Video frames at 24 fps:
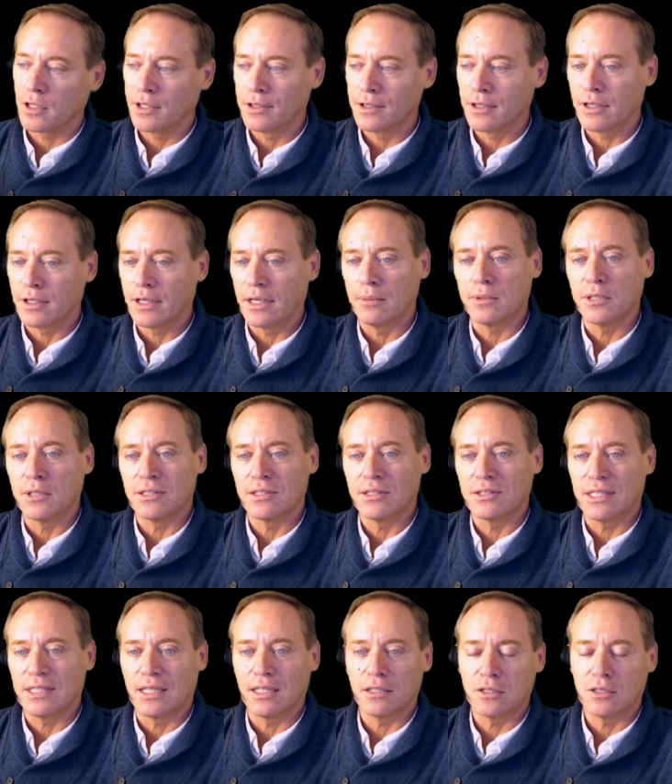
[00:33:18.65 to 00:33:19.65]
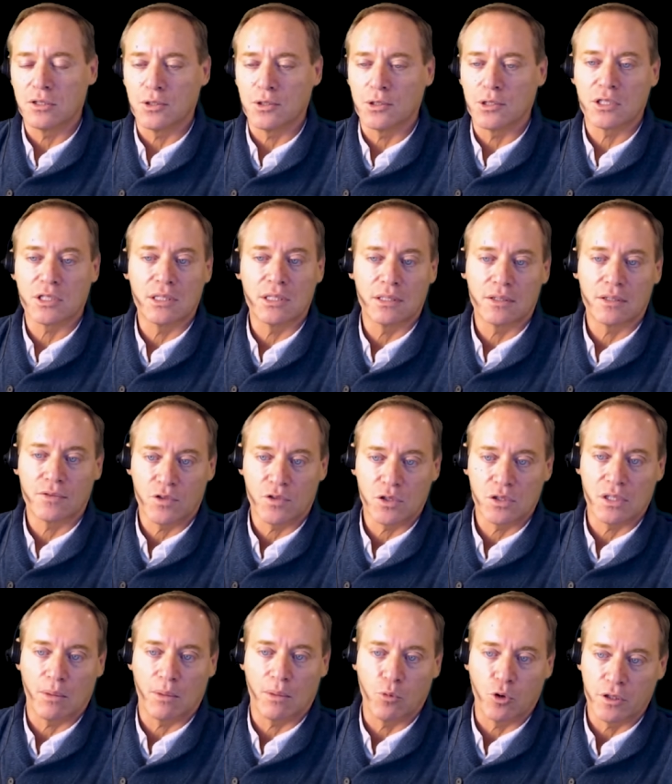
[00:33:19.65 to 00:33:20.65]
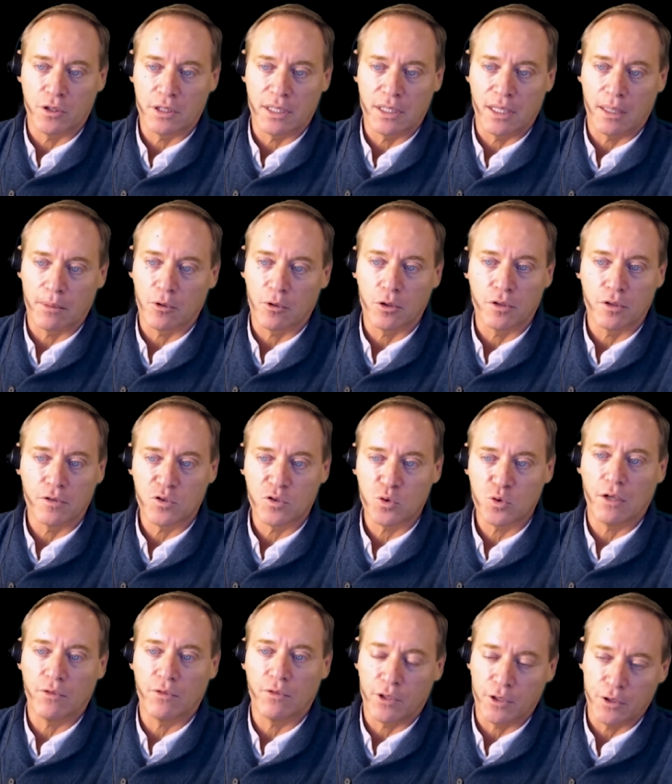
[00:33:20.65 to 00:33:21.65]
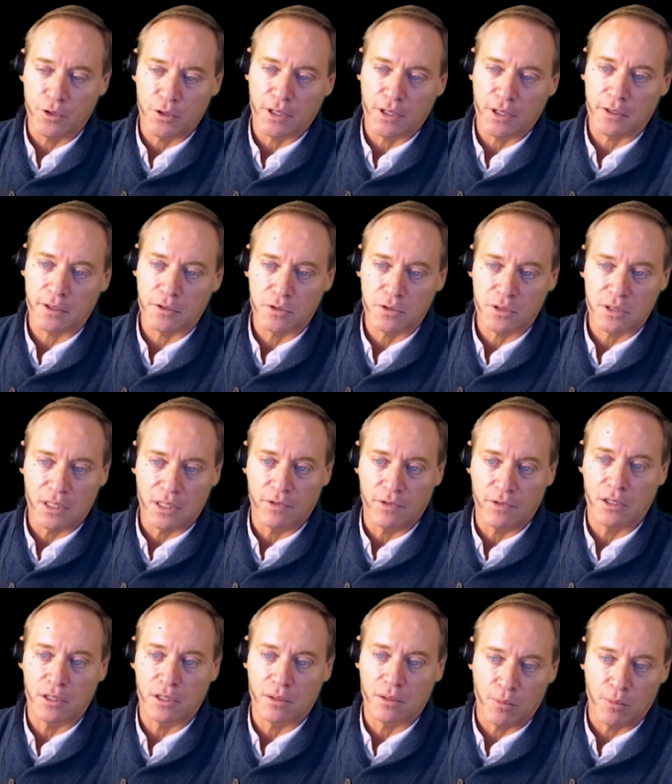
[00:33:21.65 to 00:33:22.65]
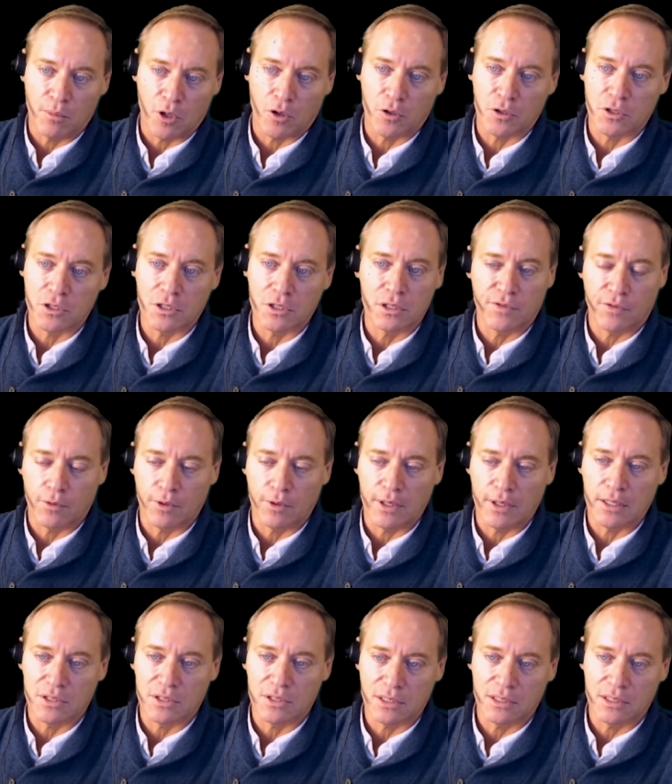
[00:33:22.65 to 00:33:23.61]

and they're able to sell it to us for somewhere in the neighborhood of $1,200, giving them margins of around